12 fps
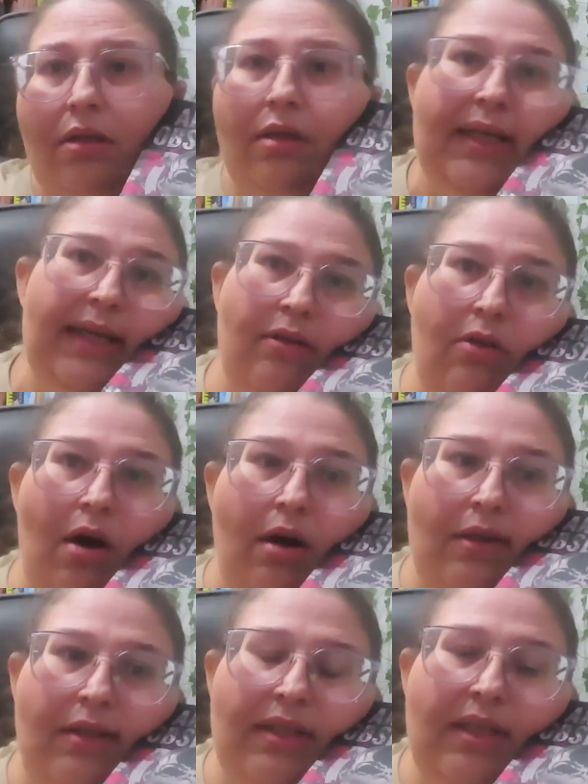get
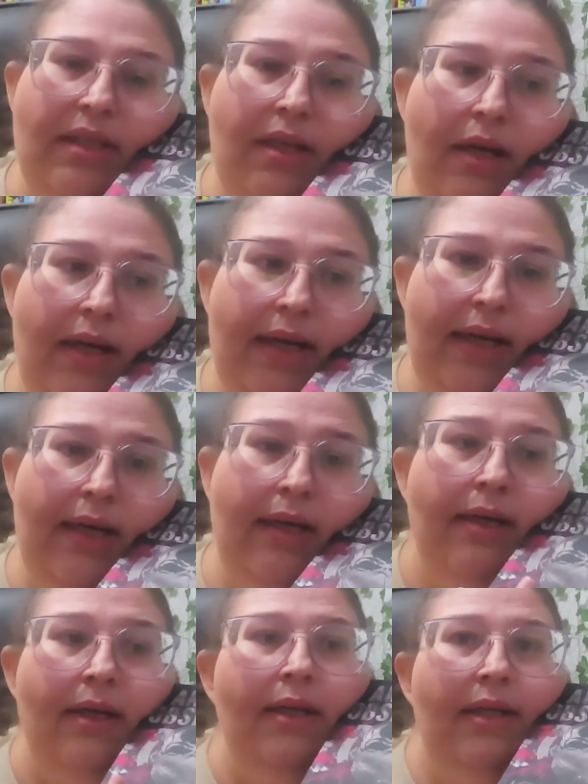locked in a
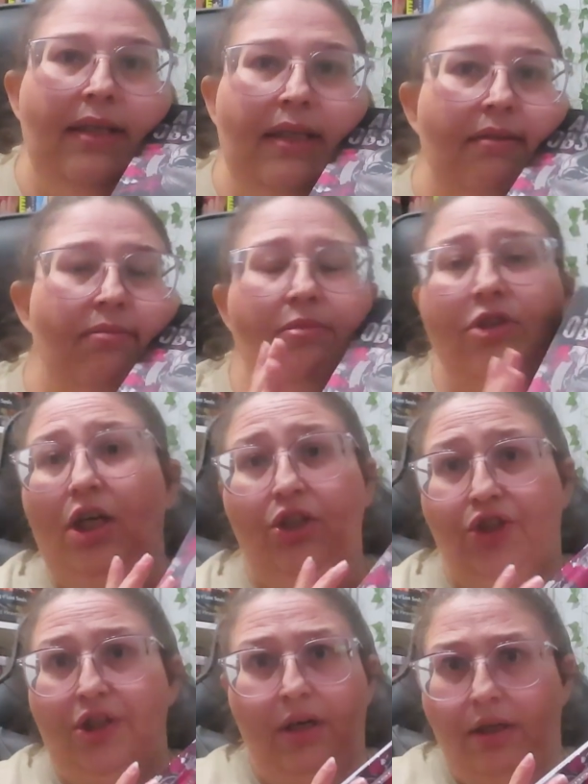
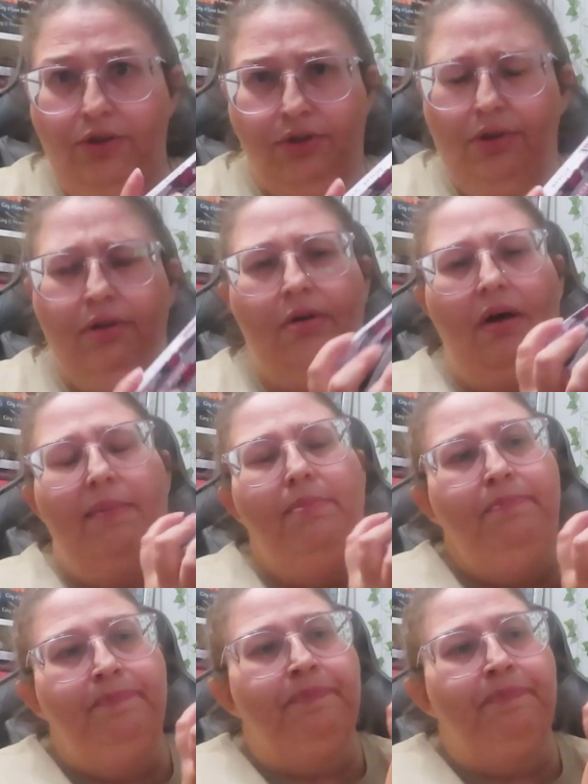dungeon under the club.